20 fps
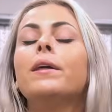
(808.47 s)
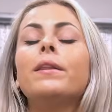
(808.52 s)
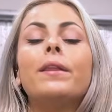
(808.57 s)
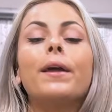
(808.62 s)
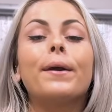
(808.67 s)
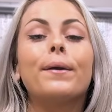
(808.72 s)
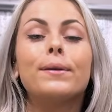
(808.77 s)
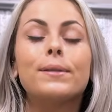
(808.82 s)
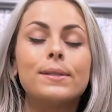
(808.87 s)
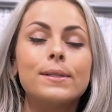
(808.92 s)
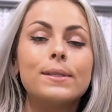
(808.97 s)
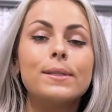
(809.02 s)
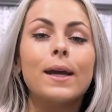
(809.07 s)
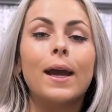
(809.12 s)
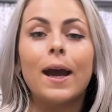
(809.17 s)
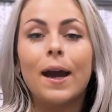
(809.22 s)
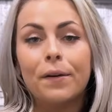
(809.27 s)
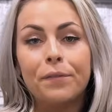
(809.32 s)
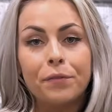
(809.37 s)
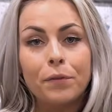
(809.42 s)
The air assist I
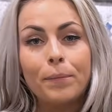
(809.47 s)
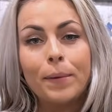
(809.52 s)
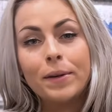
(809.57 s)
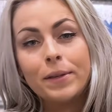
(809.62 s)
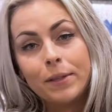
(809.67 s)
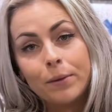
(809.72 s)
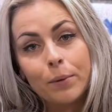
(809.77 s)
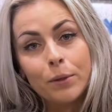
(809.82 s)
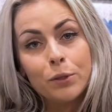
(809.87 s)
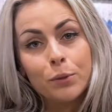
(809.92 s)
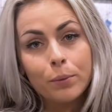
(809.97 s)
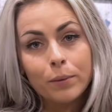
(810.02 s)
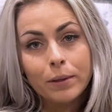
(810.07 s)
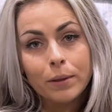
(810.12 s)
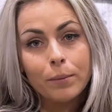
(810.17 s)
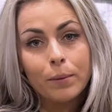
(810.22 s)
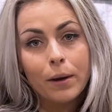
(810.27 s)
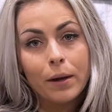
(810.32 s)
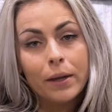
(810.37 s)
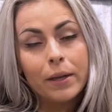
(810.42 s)
have for my
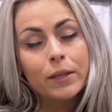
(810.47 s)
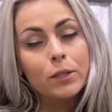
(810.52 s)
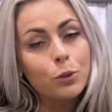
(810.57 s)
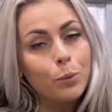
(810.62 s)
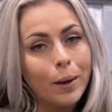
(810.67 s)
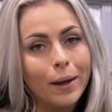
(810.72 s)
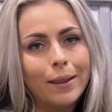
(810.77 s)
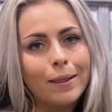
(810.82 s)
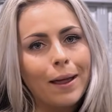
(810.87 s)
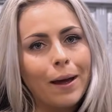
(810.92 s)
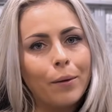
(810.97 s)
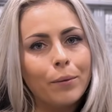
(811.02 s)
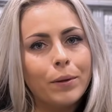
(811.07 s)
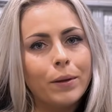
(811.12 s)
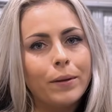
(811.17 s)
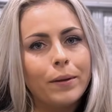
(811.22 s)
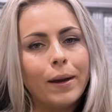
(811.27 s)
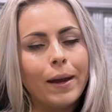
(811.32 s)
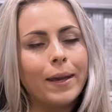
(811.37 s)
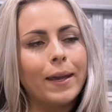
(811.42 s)
D120 watt is quite loud.
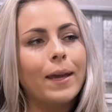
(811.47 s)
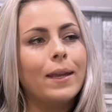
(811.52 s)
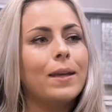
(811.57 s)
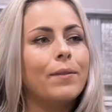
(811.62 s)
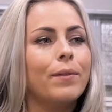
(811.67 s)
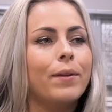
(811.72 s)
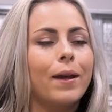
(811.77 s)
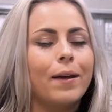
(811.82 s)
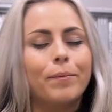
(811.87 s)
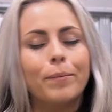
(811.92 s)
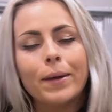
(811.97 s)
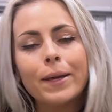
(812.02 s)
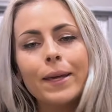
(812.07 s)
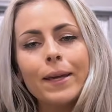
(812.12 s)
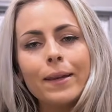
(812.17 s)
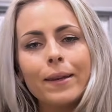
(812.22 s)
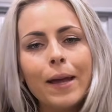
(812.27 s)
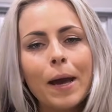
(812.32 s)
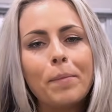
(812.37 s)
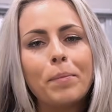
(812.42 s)
I can't even have my
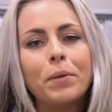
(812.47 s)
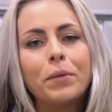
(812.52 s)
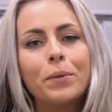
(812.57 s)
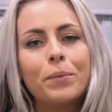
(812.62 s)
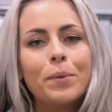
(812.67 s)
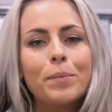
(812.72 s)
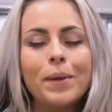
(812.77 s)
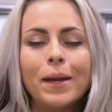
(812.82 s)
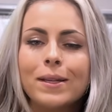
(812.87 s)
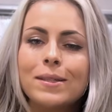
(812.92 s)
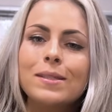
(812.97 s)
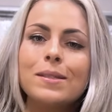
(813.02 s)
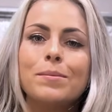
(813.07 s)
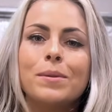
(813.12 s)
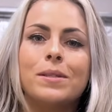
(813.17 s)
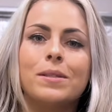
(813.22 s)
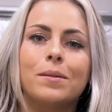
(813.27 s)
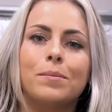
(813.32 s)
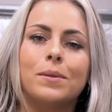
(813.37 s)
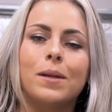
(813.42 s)
kid nap in the room next to
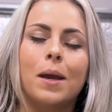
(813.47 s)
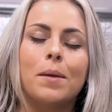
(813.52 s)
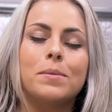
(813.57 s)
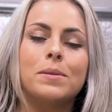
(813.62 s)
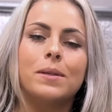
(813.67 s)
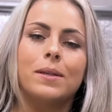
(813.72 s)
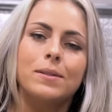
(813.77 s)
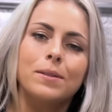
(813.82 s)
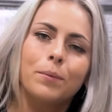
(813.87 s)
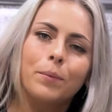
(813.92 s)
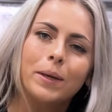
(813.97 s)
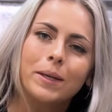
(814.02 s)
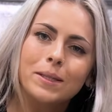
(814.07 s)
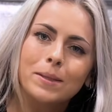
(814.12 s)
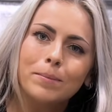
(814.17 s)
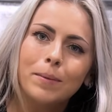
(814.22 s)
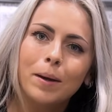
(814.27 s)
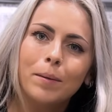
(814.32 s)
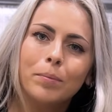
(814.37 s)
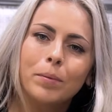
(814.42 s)
me sometimes because it
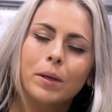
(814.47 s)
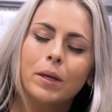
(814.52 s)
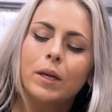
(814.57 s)
wakes him up.